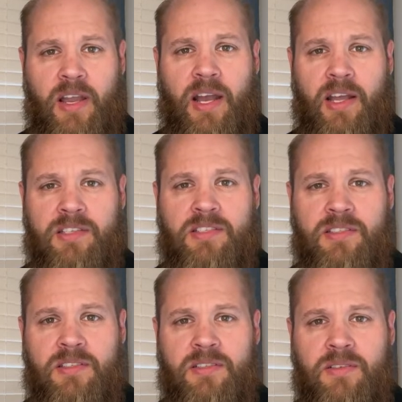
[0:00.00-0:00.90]

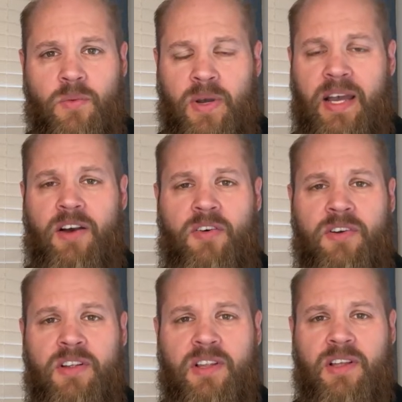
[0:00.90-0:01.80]
nice. Wow,
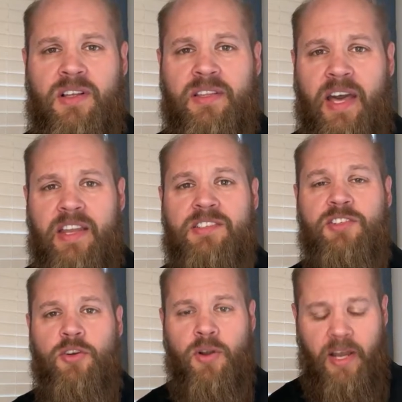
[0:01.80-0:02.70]
that is
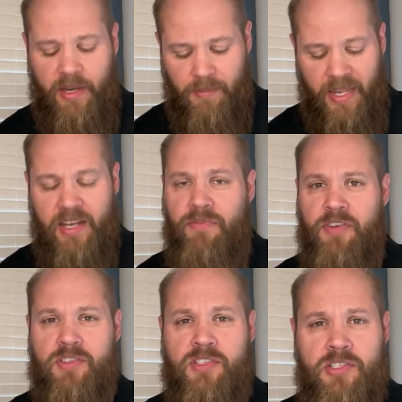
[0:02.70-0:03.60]
great, man. It
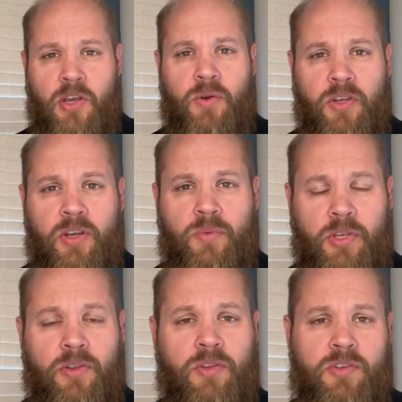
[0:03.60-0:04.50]
feels so good when
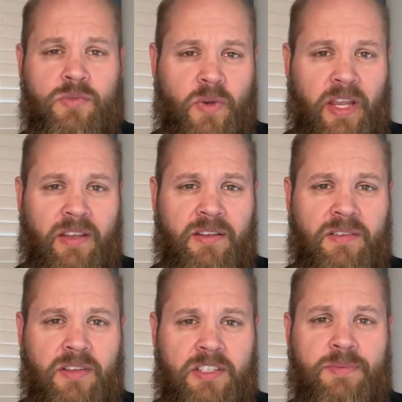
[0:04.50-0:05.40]
you lose weight,
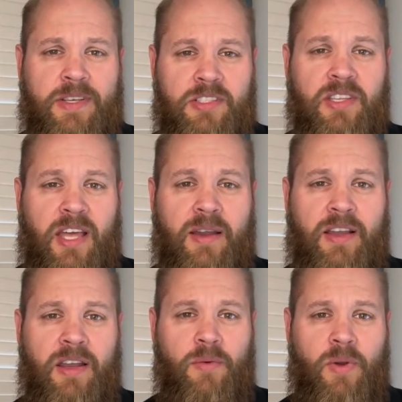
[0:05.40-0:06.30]
especially that
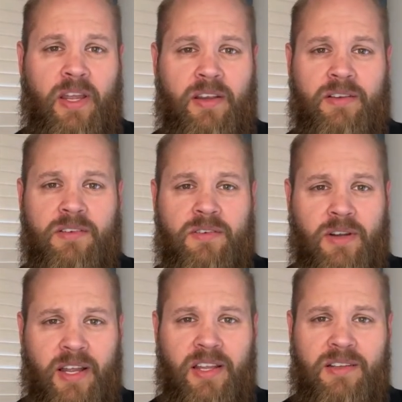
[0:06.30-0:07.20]
kind of weight,
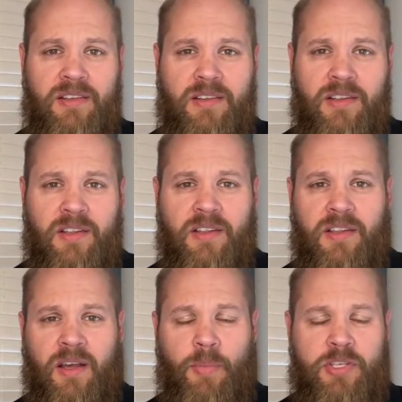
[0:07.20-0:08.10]
right? I
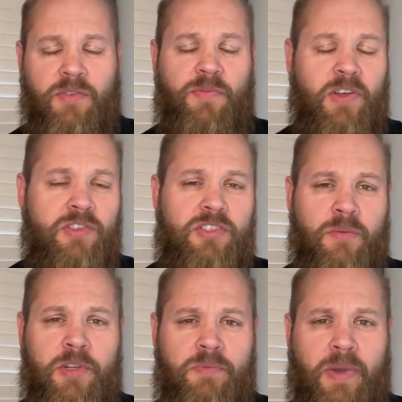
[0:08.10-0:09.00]
bet you feel so
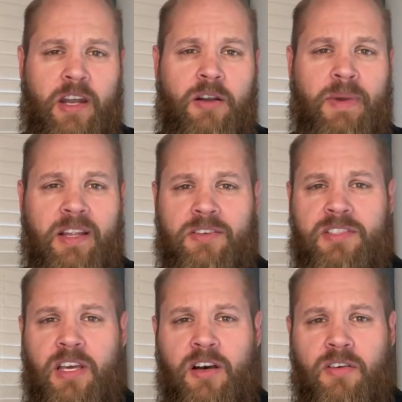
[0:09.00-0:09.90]
much better about
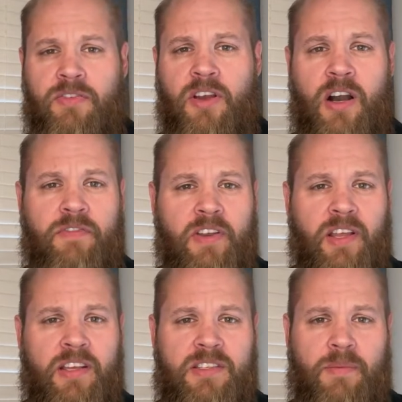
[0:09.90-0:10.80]
yourself,
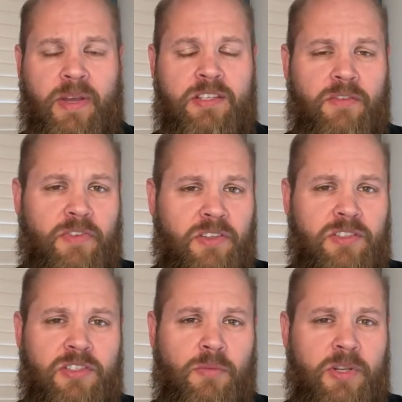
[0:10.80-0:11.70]
confidence. I bet you feel
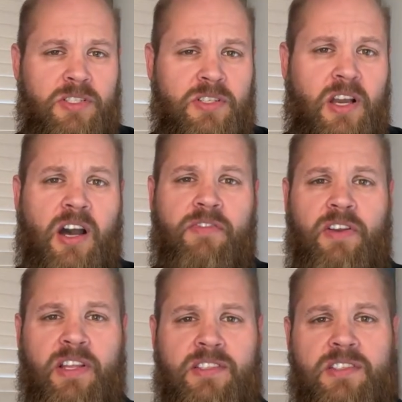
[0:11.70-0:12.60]
so much
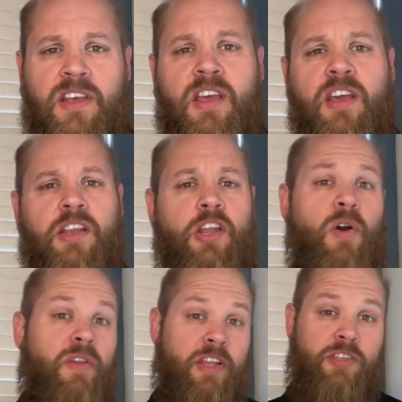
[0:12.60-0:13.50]
confidence
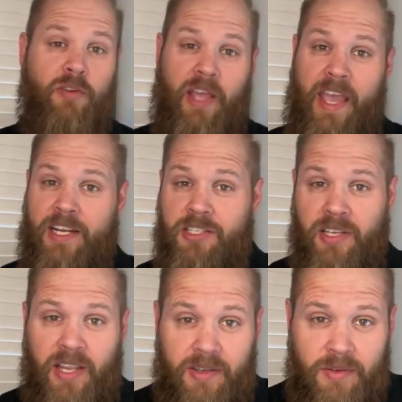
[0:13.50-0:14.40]
knowing that you're actually